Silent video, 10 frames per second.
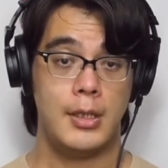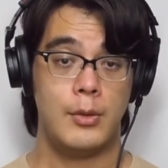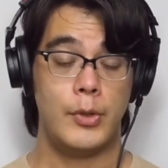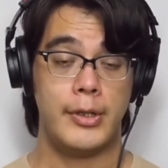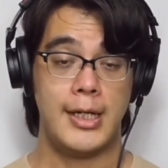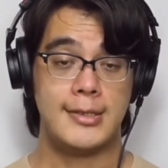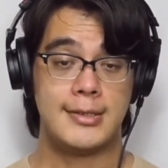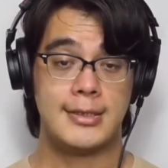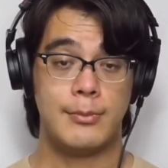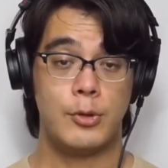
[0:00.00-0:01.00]
whereas
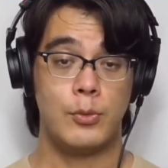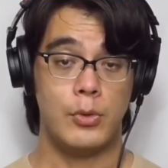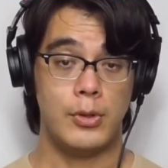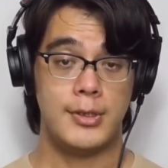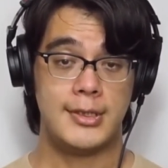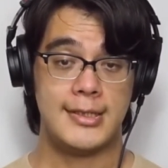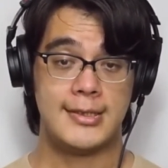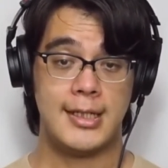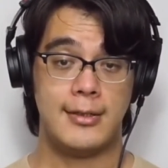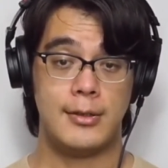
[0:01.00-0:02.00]
Summer Wars is
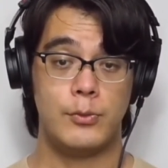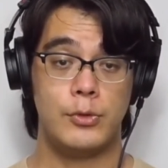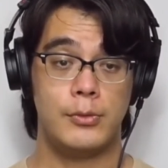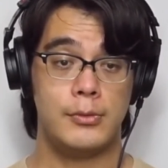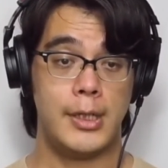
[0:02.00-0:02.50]
set in the rural